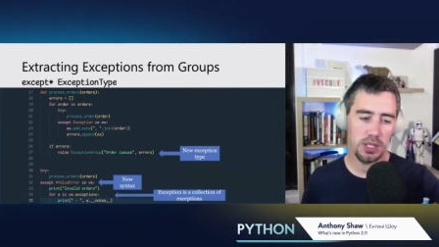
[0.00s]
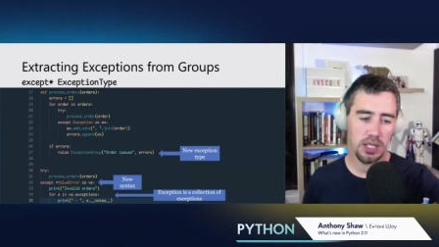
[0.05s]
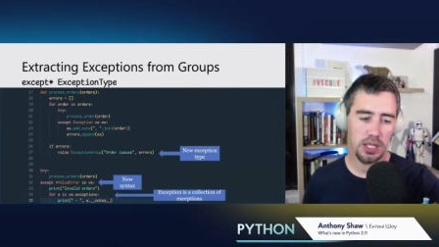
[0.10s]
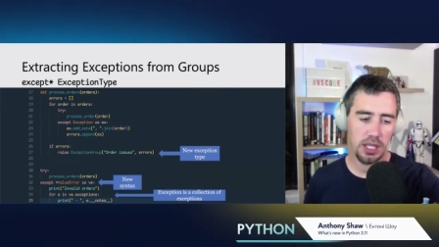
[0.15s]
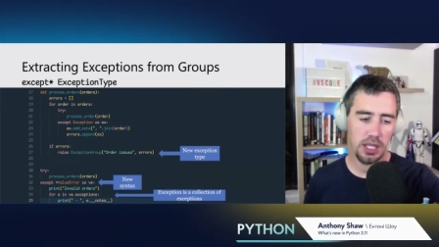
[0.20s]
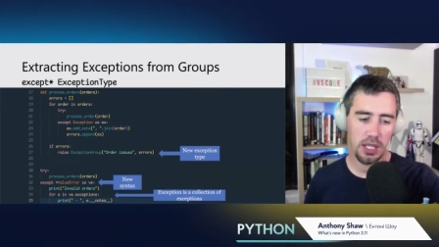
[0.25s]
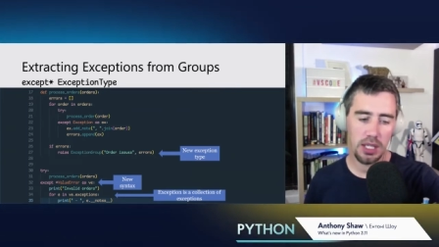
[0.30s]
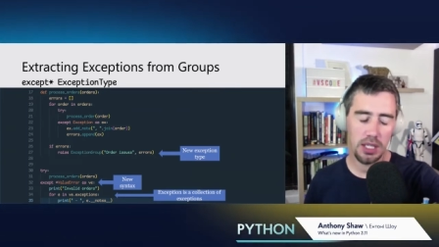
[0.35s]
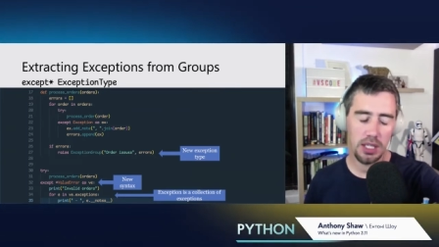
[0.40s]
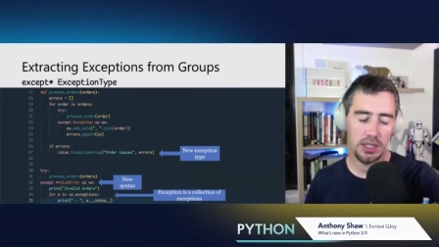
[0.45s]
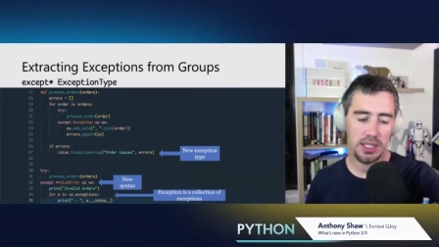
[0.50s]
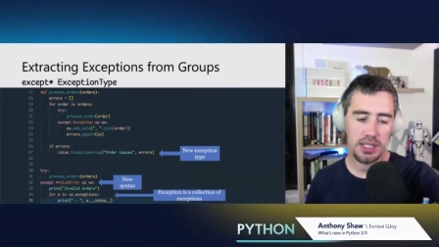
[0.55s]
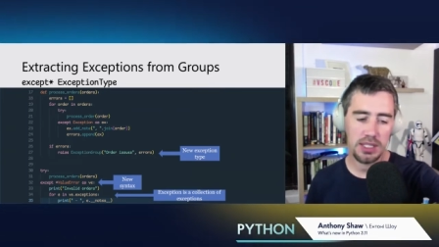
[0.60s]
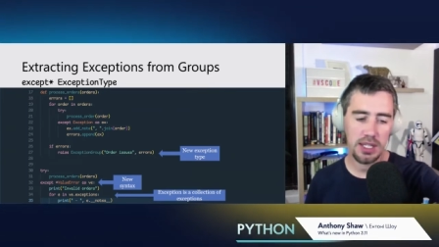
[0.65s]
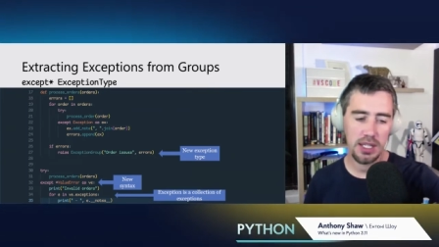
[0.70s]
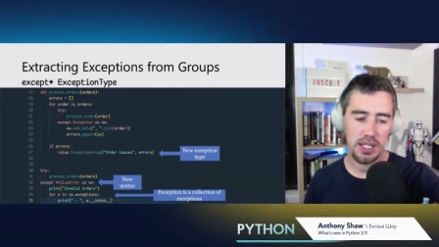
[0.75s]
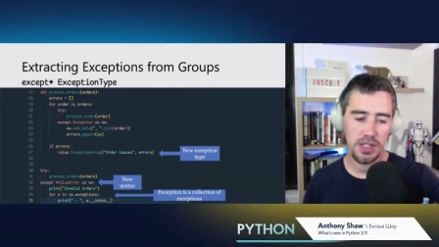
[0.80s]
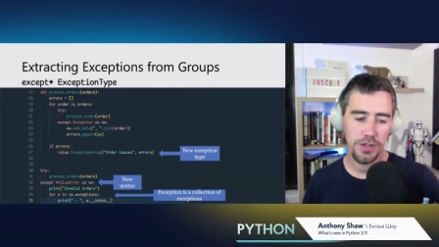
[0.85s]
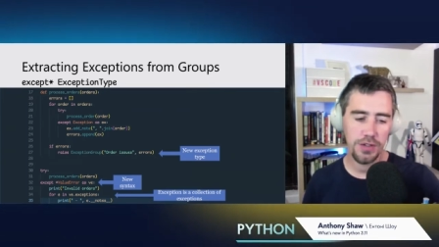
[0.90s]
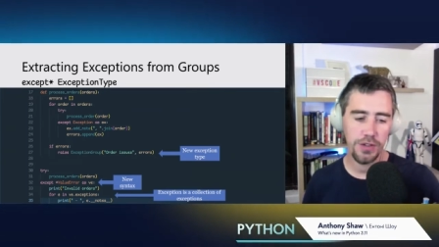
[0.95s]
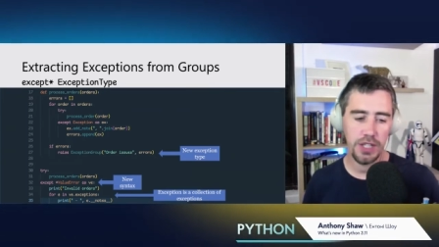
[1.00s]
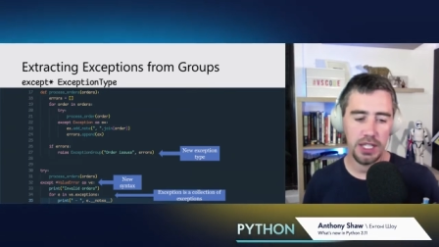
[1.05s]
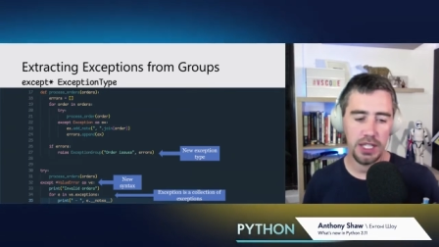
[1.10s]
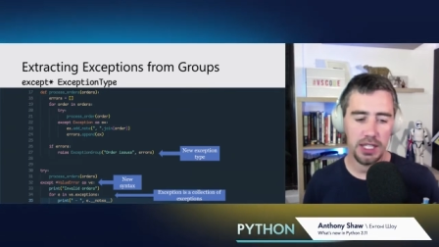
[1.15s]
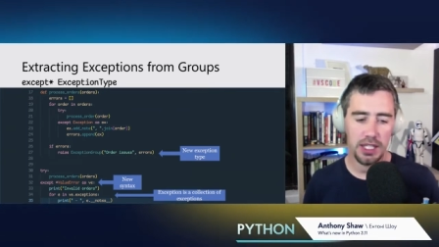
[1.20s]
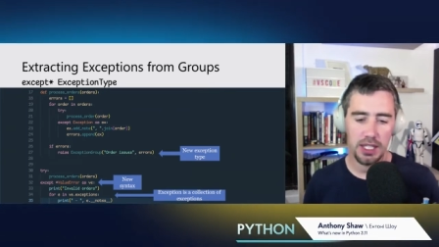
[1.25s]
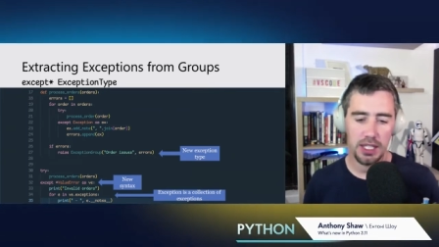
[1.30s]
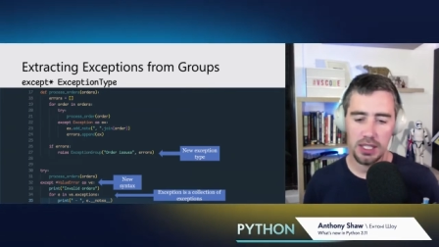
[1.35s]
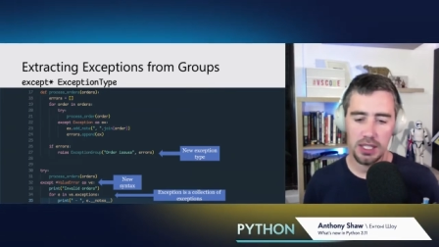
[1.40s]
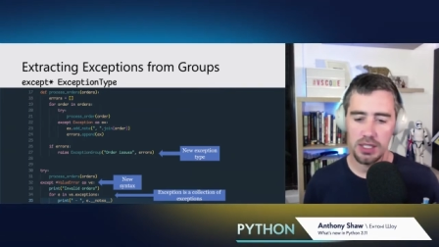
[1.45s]
uh, in this case,
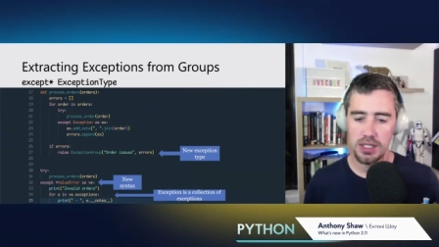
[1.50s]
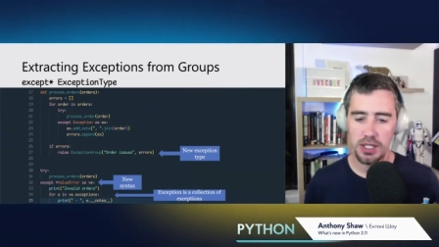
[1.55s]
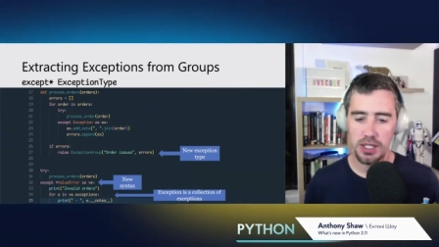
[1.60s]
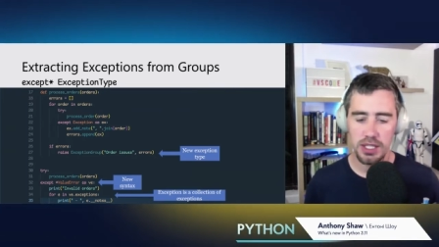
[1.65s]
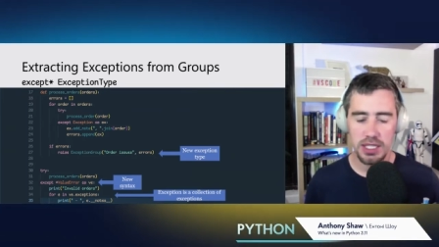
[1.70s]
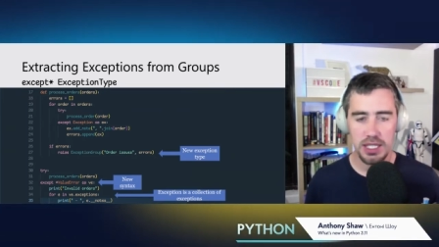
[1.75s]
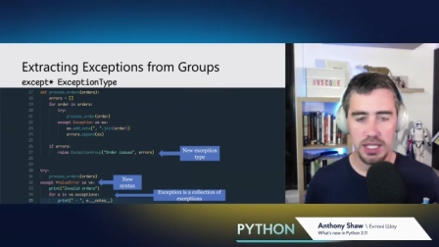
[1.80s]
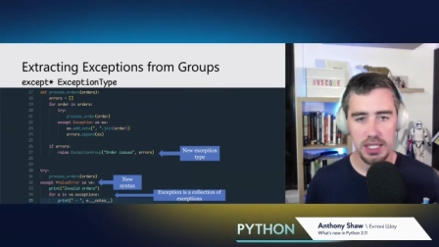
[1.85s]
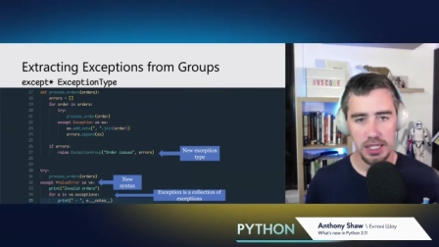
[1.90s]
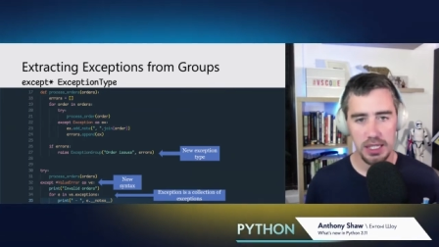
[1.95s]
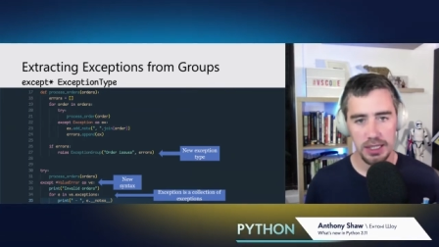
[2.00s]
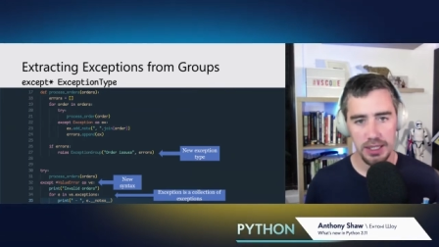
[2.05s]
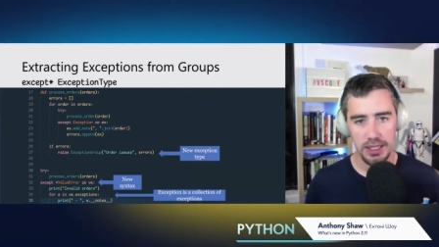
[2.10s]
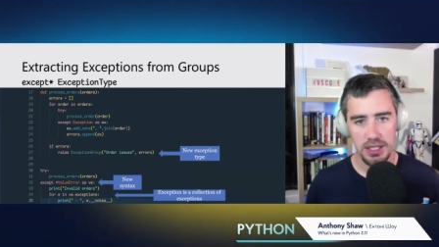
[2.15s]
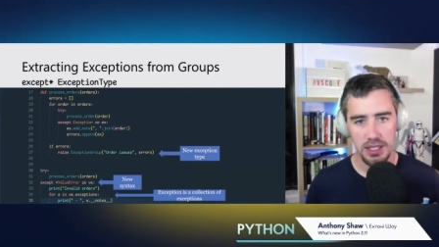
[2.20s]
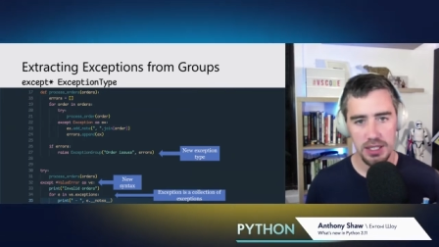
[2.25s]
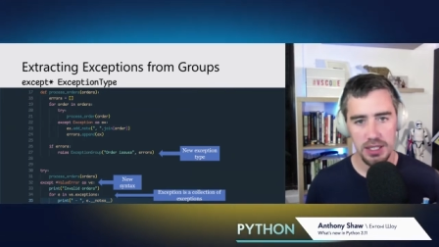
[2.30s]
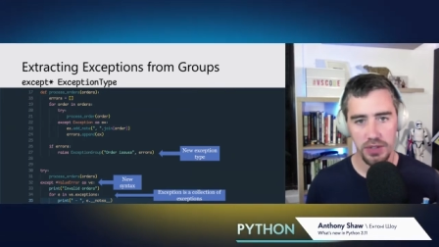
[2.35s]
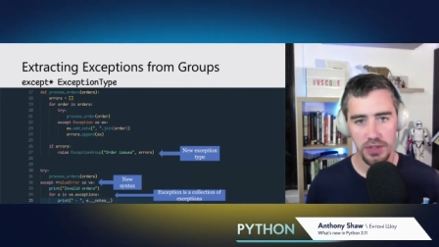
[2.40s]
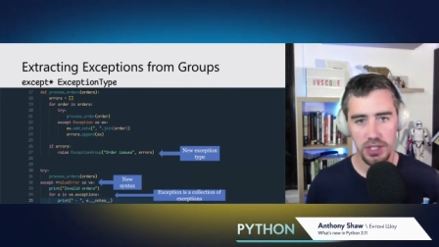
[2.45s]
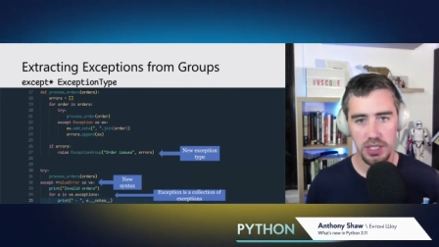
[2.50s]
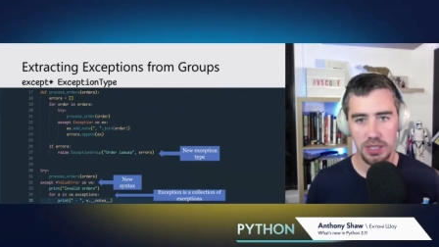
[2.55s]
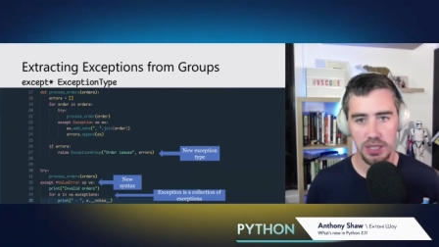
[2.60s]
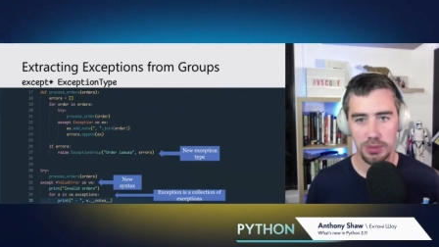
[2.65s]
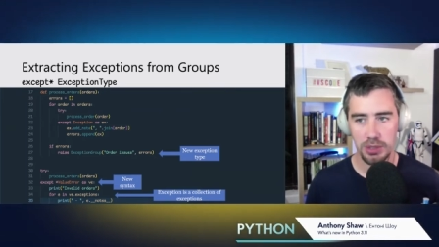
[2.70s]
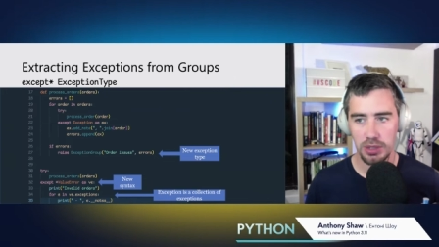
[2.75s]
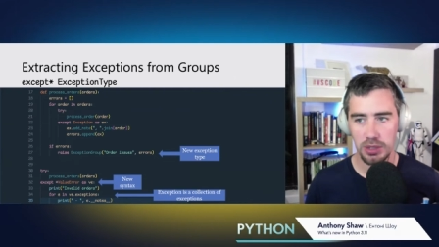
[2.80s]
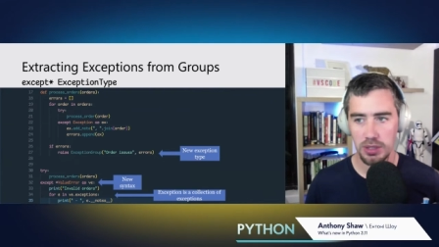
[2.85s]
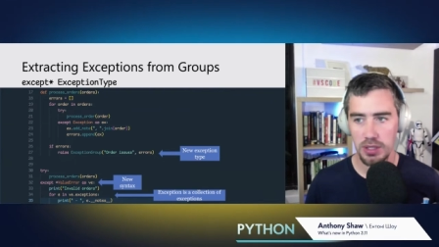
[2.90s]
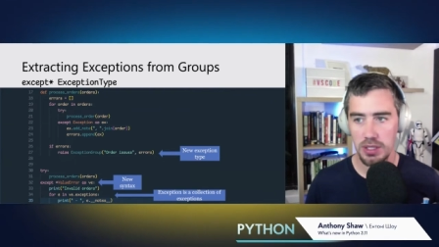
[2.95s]
VE. So this is a list of
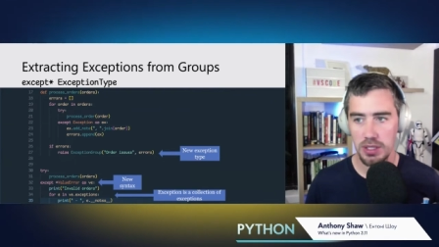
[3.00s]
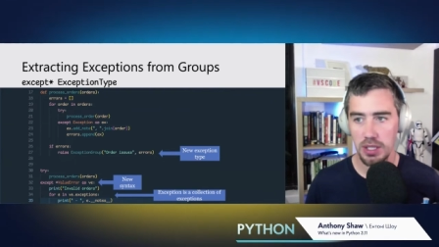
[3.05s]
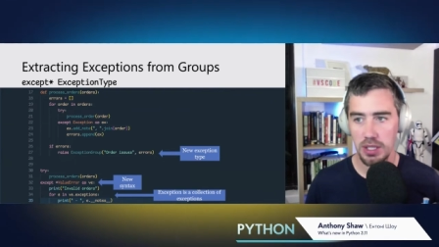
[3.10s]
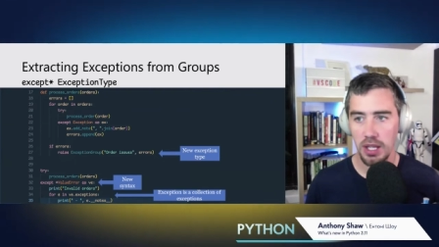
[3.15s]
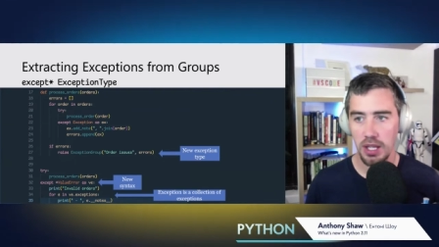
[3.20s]
exceptions.